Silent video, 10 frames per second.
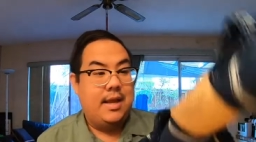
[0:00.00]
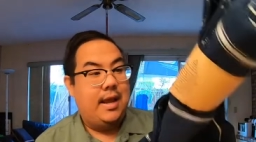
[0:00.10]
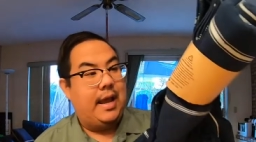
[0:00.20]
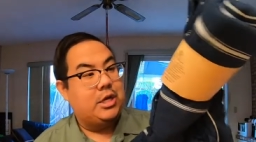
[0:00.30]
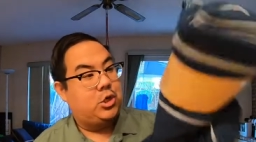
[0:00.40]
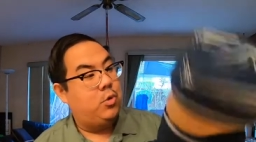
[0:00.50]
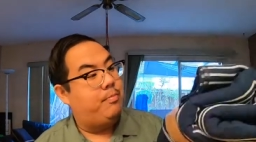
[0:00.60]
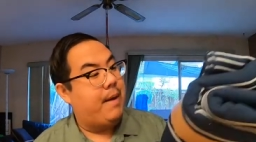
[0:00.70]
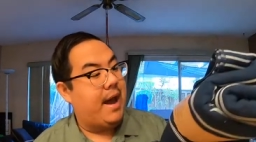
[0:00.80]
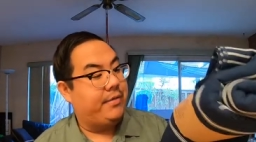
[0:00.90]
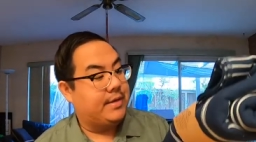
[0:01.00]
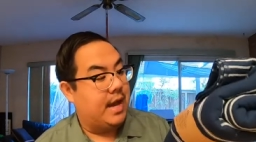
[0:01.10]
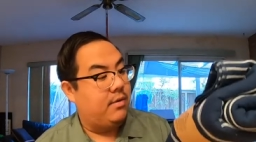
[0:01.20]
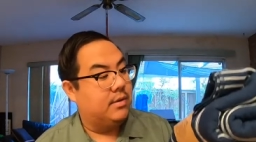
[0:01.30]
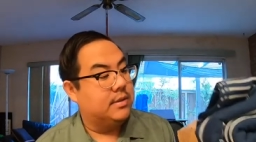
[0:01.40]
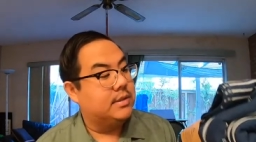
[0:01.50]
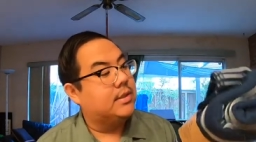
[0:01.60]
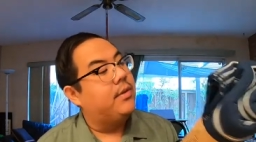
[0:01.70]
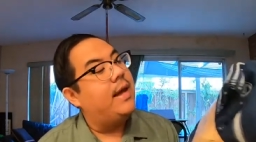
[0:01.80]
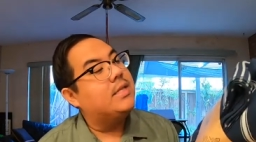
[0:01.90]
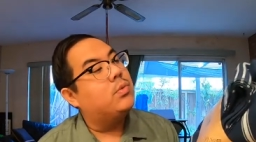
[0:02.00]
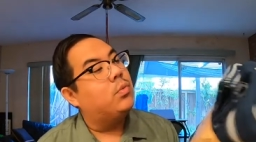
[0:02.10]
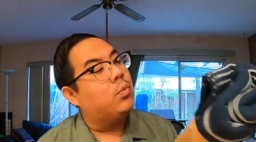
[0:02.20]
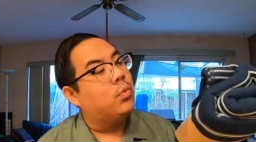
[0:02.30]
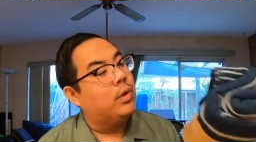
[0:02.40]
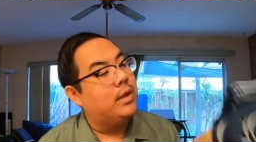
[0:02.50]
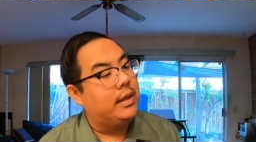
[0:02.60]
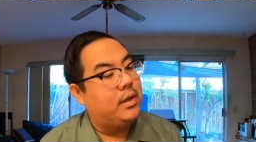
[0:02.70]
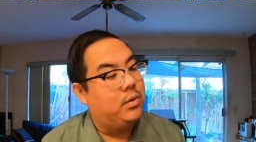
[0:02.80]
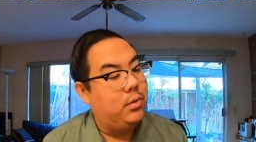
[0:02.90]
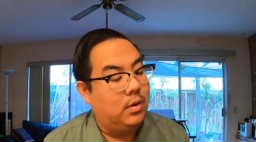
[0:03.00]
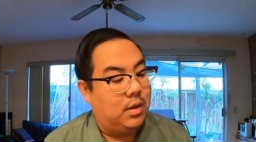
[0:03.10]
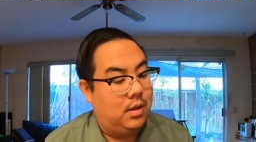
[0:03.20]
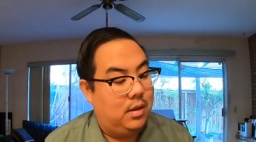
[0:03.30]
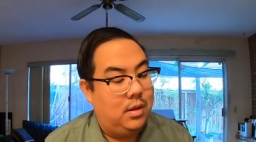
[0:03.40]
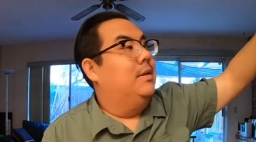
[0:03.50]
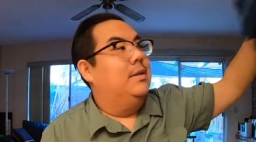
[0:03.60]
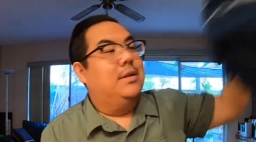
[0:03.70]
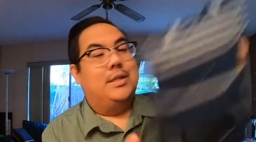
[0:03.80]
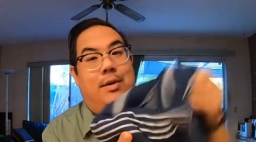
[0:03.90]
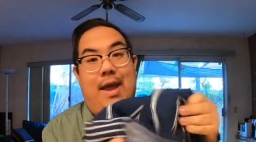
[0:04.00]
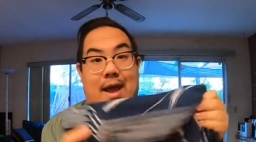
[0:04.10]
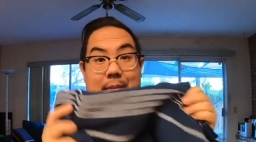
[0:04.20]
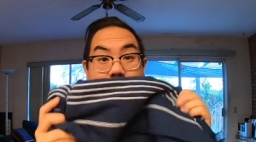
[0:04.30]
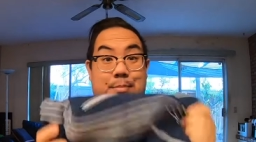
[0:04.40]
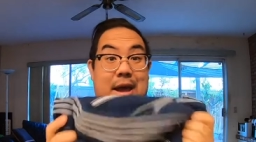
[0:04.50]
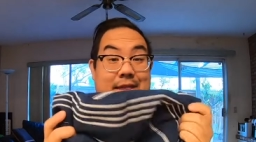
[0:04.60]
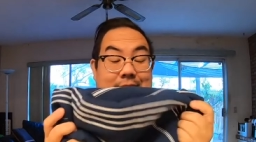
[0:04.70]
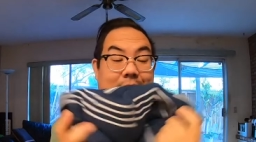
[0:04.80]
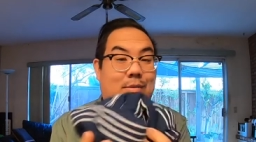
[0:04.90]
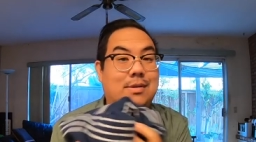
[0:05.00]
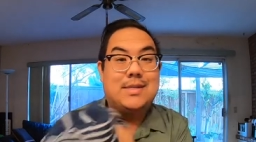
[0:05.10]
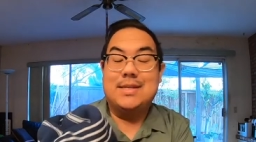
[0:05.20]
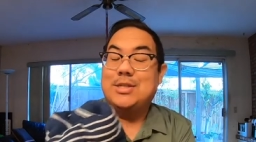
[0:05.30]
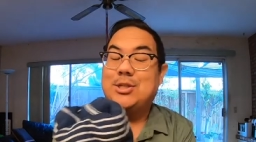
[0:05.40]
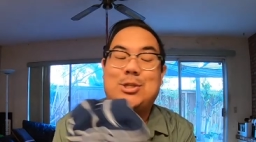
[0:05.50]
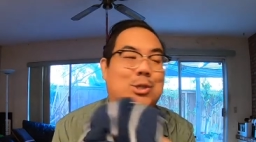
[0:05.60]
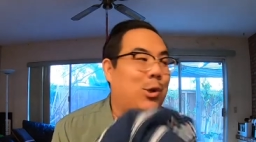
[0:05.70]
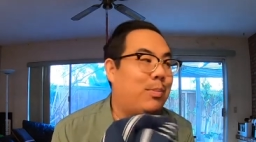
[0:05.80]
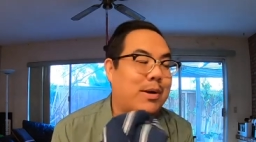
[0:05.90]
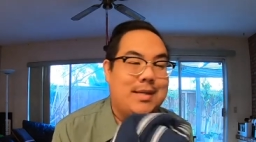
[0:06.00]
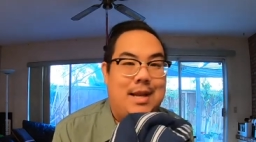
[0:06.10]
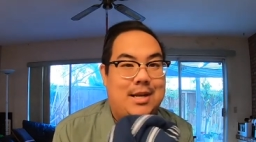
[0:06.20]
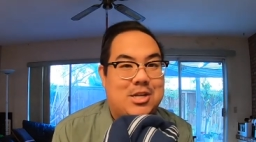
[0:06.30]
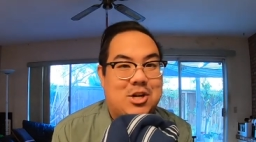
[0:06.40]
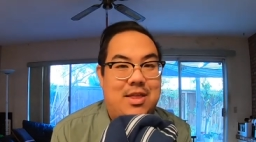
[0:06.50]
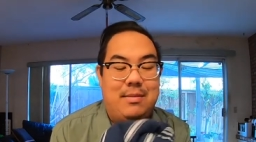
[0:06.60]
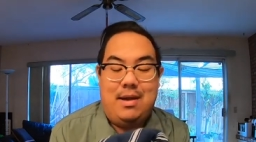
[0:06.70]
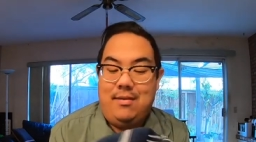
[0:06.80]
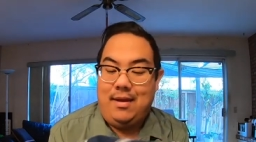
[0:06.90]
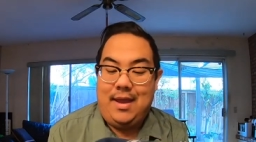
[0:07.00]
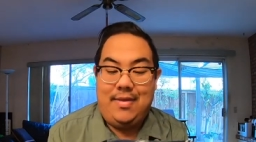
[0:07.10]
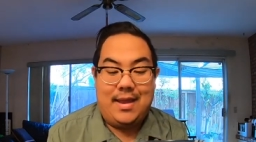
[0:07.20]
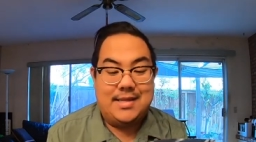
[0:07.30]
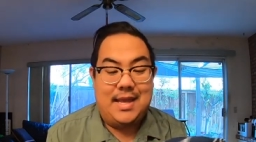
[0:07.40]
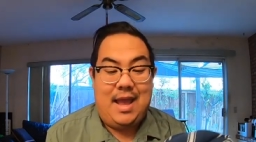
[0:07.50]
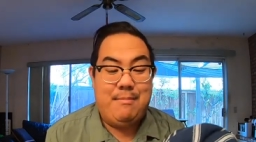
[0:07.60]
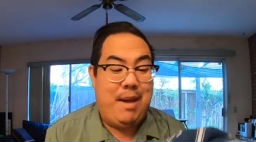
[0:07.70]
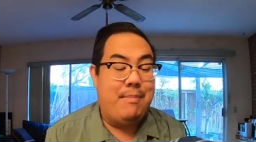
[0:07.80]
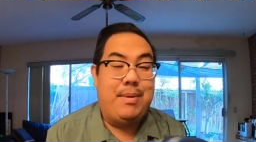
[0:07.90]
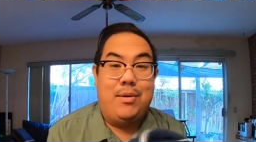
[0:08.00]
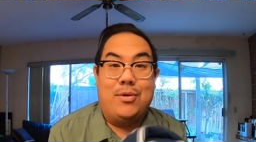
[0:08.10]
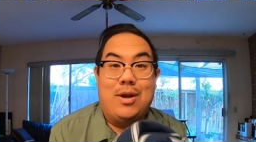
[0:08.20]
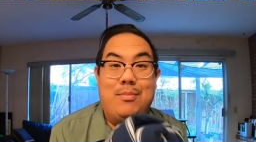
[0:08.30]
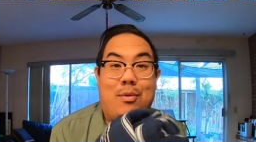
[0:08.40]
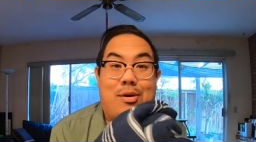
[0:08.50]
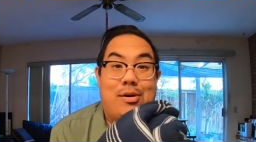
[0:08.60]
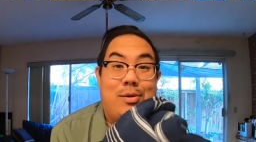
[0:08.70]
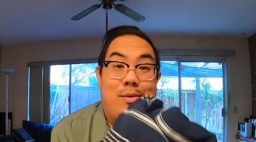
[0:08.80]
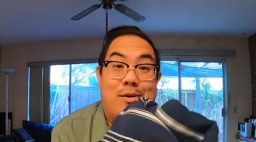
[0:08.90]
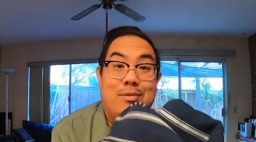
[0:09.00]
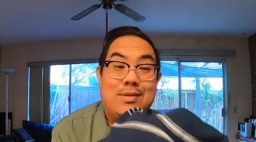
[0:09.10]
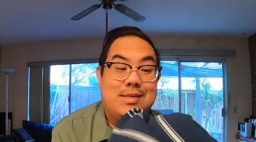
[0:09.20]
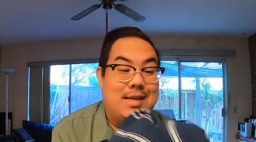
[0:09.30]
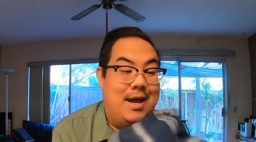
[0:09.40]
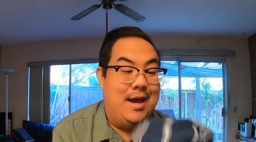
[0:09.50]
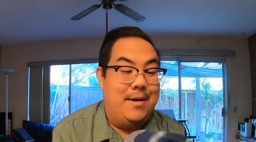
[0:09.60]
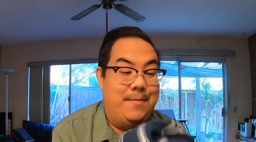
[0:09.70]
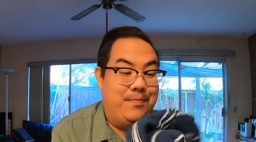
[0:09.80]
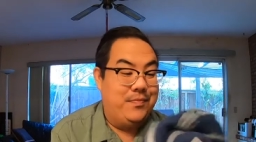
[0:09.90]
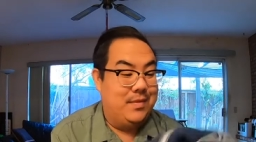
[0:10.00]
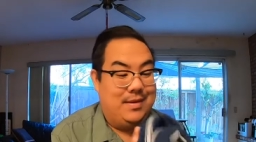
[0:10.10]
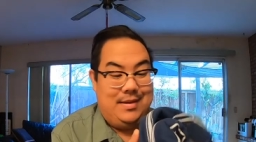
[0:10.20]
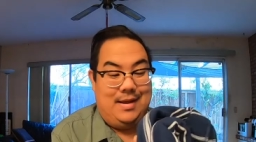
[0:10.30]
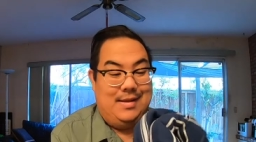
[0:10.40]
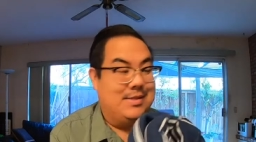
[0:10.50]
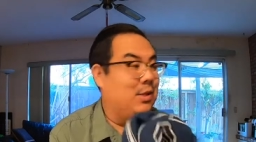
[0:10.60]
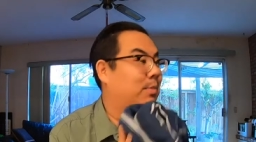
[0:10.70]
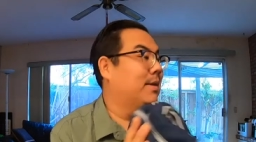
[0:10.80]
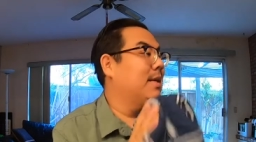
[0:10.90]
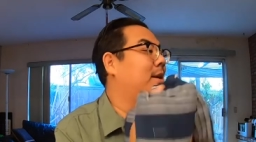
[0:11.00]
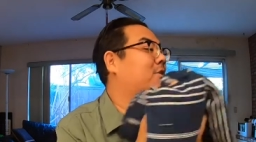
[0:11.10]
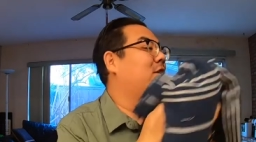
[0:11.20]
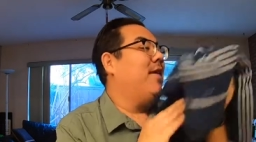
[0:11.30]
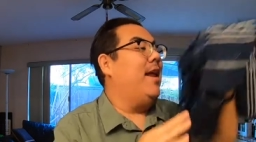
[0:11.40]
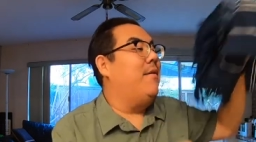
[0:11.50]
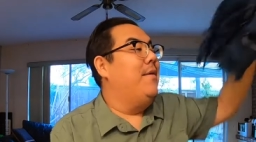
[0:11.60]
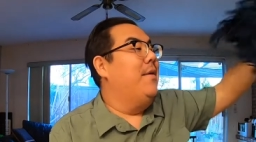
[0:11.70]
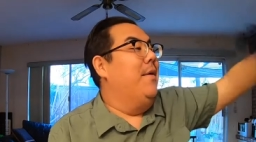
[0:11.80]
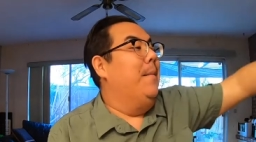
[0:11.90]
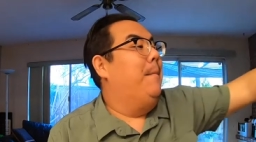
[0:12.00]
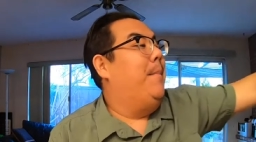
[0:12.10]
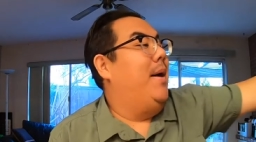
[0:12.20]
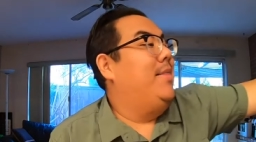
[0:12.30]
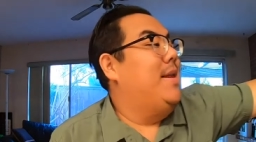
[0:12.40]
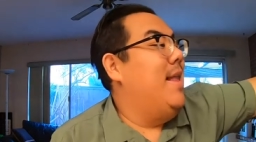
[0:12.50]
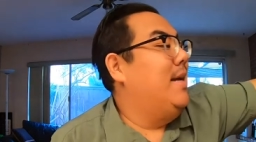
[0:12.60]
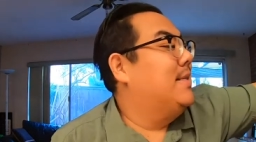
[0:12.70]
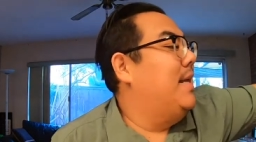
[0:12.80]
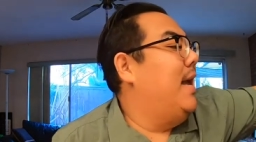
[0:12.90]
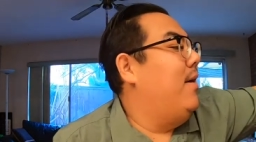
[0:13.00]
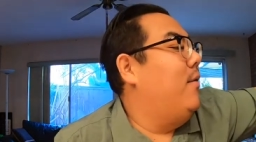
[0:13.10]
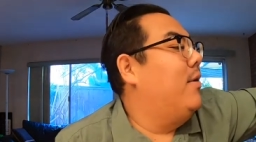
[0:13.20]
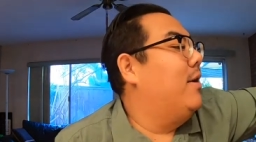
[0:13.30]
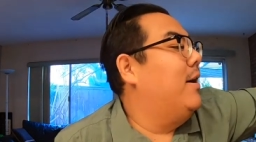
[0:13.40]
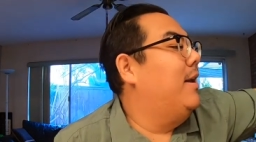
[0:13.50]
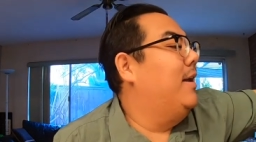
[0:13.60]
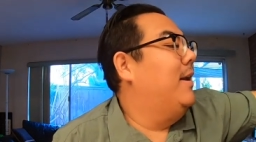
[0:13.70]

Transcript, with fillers: and two bath towels. So that's really cool. So yeah, bath towels, super excited to try them out. Again, like I said, I might be ordering more, who knows? Um, super excited to try that out. But the next thing I ordered